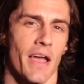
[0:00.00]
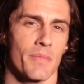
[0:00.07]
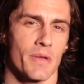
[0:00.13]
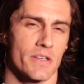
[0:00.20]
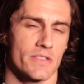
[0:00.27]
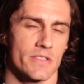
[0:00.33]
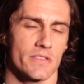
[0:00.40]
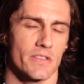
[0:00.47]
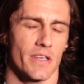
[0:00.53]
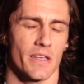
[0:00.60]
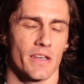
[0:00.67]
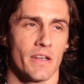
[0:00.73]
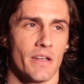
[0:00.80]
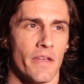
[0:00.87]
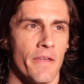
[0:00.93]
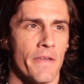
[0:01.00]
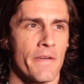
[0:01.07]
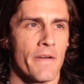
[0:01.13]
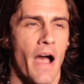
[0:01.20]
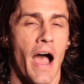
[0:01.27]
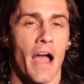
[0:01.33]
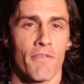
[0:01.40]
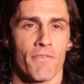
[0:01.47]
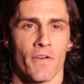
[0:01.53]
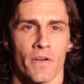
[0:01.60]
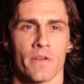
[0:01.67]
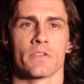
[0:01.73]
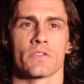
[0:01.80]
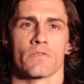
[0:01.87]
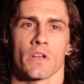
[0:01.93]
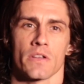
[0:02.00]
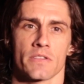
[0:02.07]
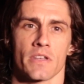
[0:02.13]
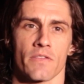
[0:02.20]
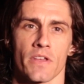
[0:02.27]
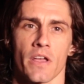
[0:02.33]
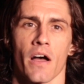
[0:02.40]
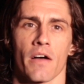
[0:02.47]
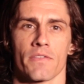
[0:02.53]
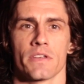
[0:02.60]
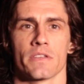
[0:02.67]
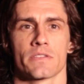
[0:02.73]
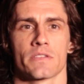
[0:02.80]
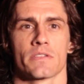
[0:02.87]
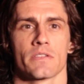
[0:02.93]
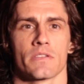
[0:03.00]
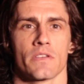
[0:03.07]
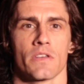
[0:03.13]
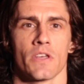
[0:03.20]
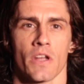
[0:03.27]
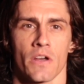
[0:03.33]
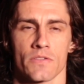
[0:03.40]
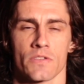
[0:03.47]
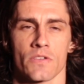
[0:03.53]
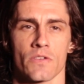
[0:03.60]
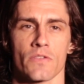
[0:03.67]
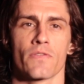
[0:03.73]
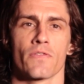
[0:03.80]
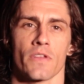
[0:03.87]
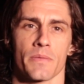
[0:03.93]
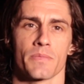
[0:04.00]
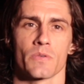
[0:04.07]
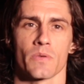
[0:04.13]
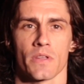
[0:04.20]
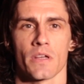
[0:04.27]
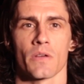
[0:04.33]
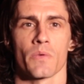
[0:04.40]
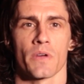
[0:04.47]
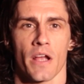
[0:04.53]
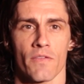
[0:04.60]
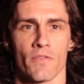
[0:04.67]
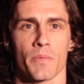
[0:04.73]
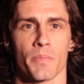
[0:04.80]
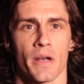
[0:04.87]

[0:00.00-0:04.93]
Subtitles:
because it's like, I felt it was relatively obvious, you know, to do flips with it and whatever.